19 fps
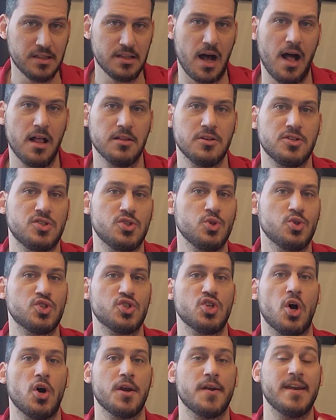to
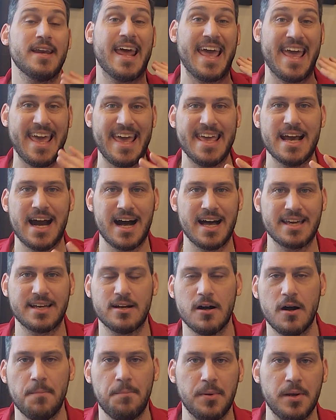start an AI
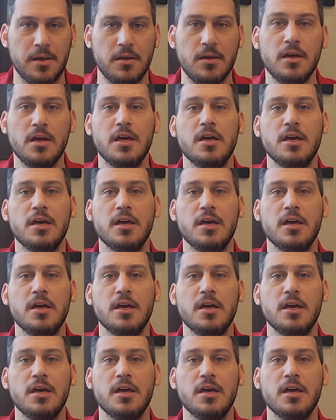company.